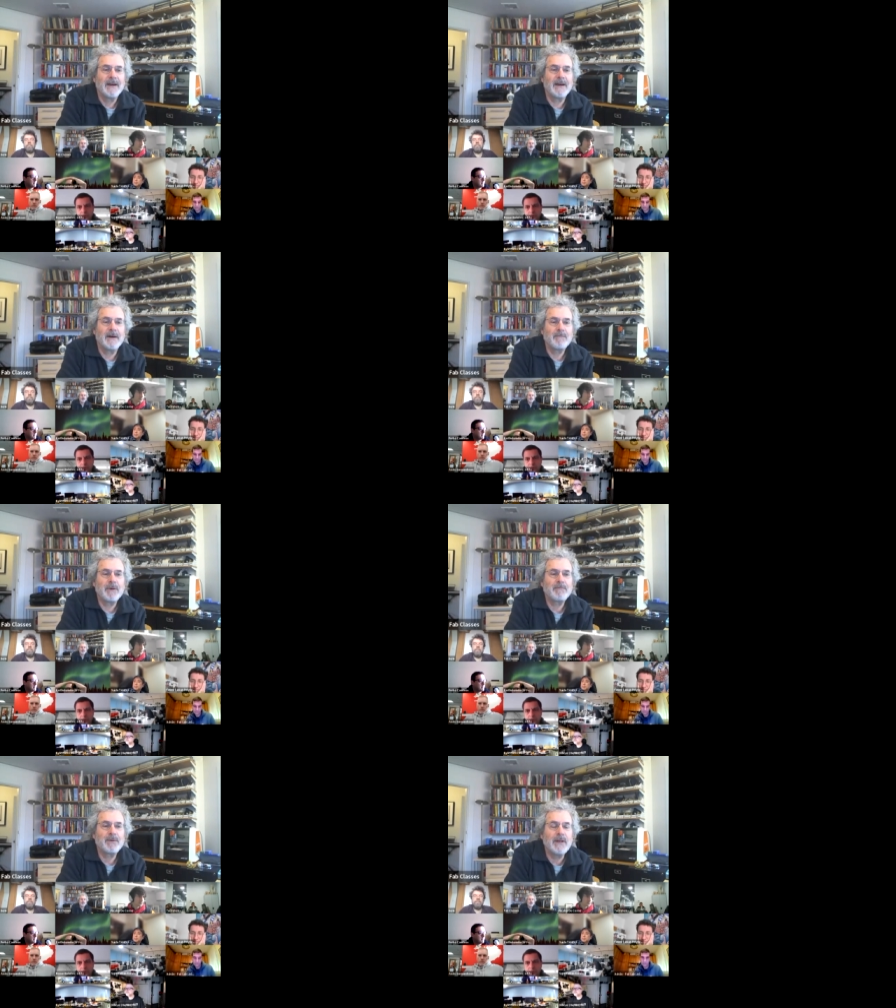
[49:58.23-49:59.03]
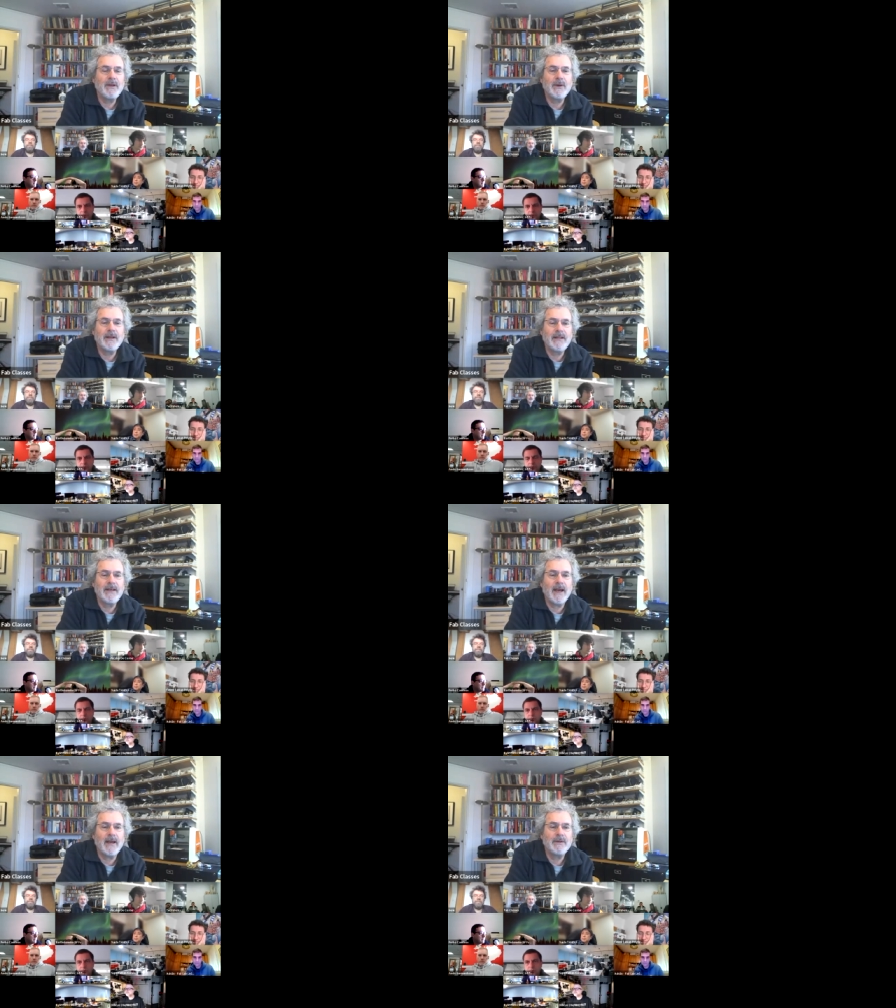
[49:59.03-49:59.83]
But pretty
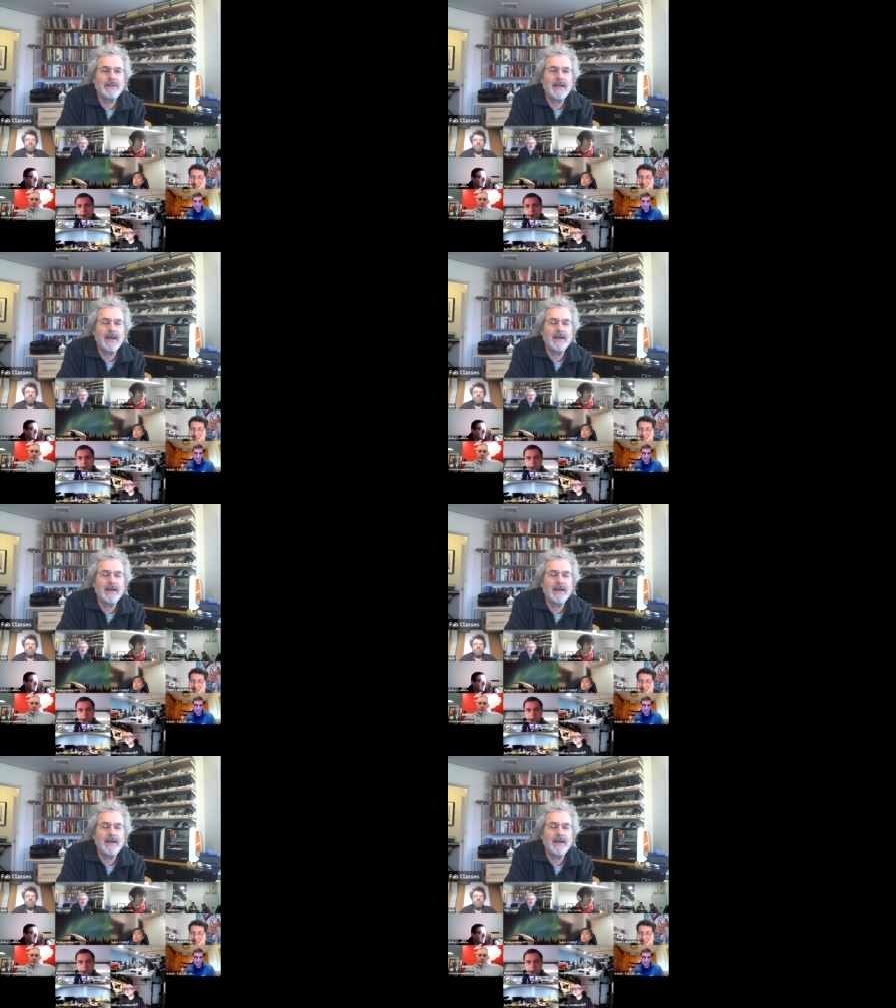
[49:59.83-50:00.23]
quickly I would